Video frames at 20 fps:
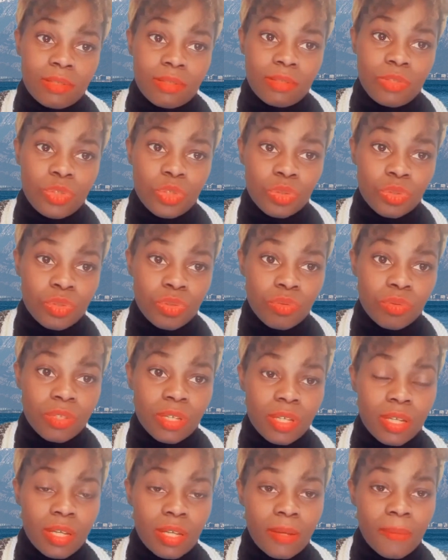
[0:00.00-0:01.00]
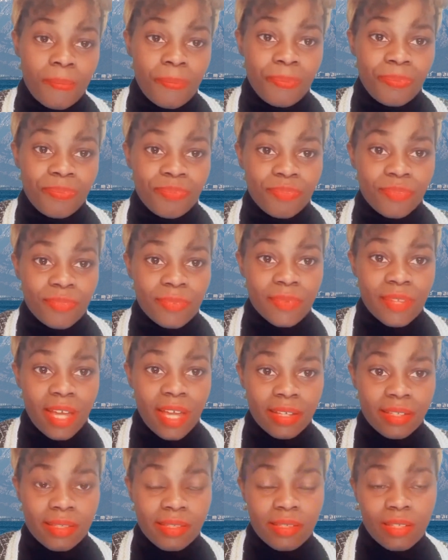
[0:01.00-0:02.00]
due to the
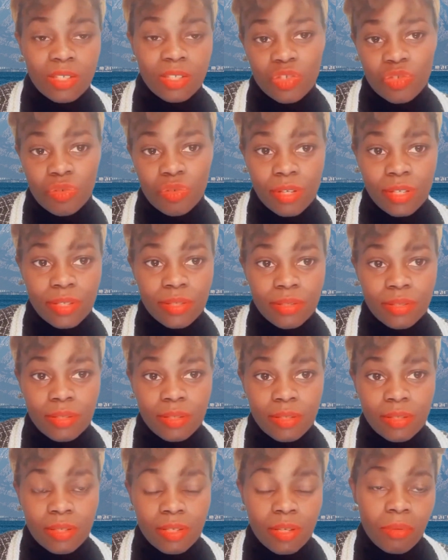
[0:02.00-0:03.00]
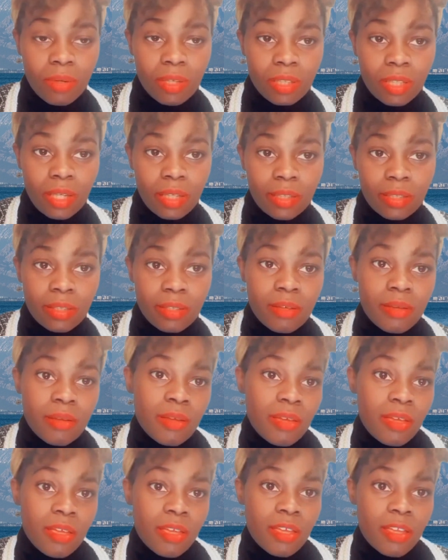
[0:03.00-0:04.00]
tax interest, they were like,
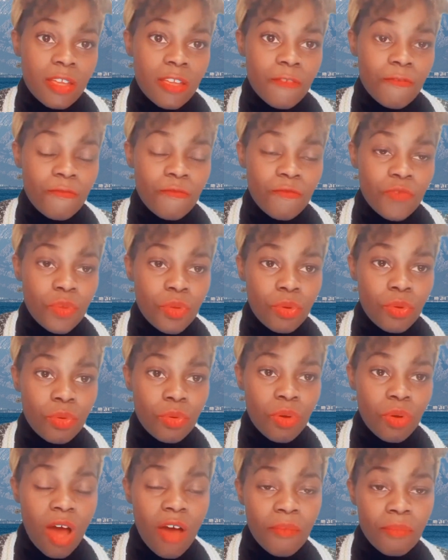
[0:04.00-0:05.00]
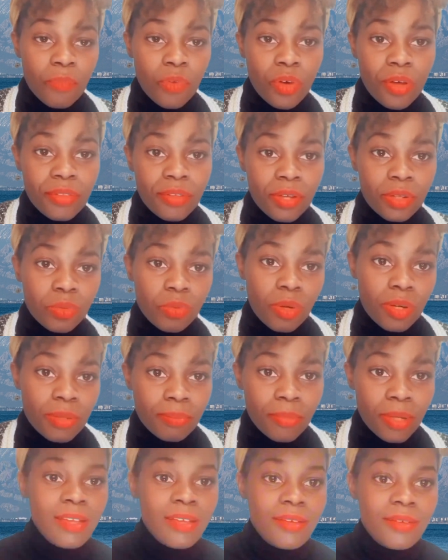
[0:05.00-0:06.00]
if you have more than one
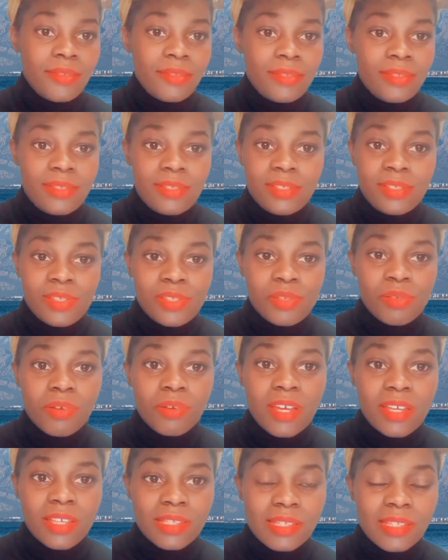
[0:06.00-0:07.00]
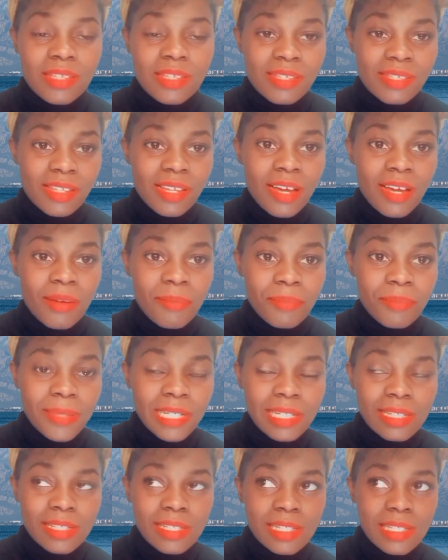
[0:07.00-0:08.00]
person. So guys, this
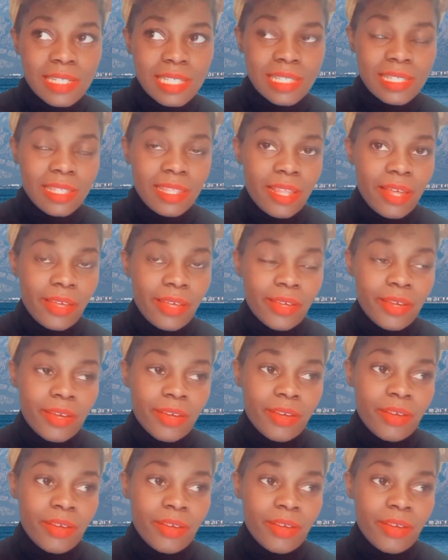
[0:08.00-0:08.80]
company is like